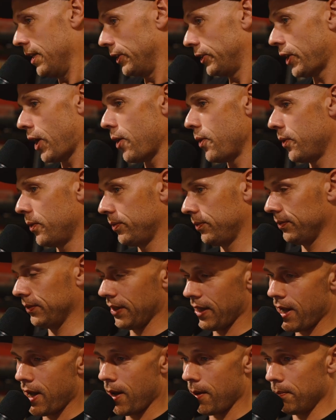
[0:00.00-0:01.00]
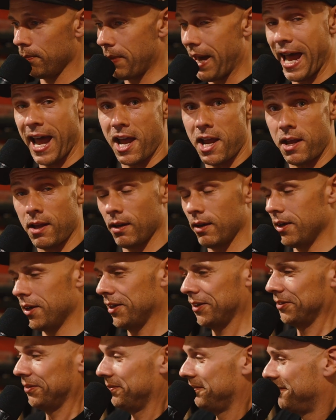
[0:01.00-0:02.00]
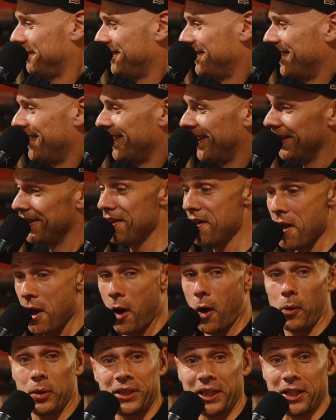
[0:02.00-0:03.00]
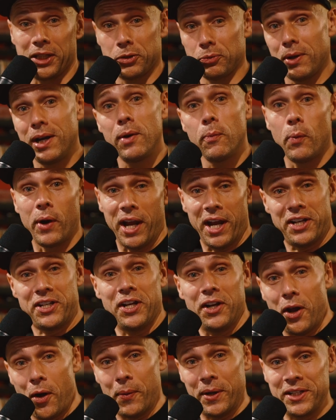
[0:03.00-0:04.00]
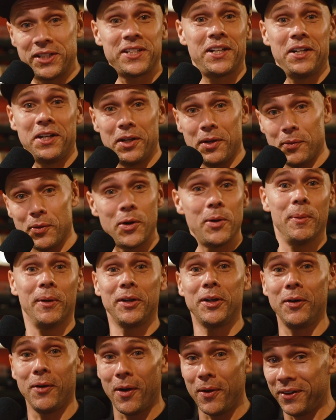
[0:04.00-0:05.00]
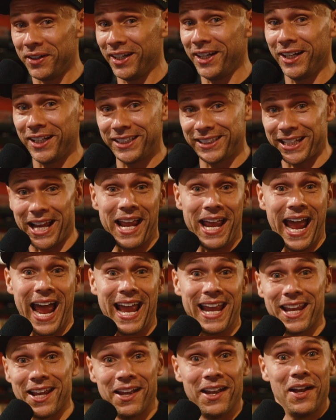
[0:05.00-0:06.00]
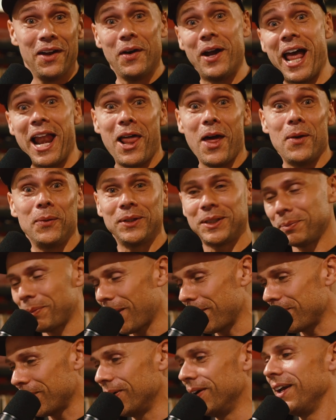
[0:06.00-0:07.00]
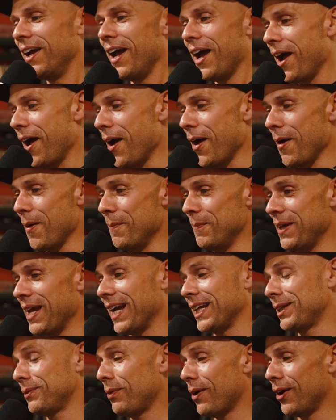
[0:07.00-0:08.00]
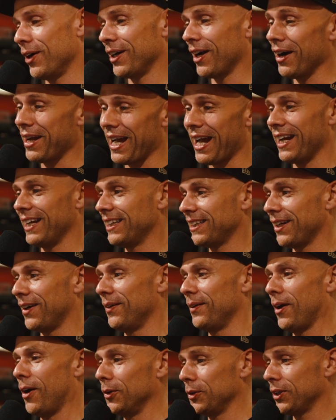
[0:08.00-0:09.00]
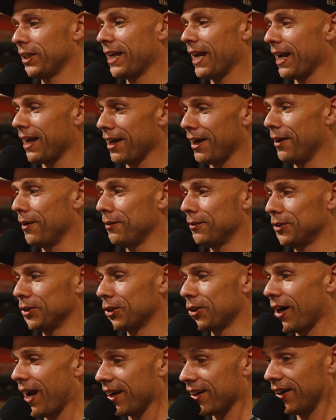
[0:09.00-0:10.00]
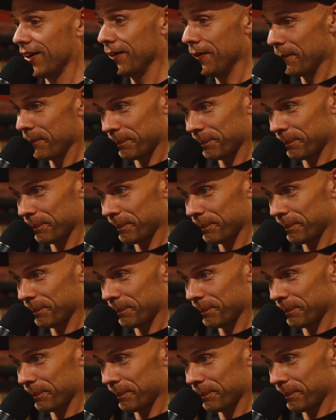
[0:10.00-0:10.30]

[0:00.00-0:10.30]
So, hey. I think it's really weird, you know, when you're sitting in a room on your own, you say, hey, hello to people. Yes, well, okay, so I'll just crack on.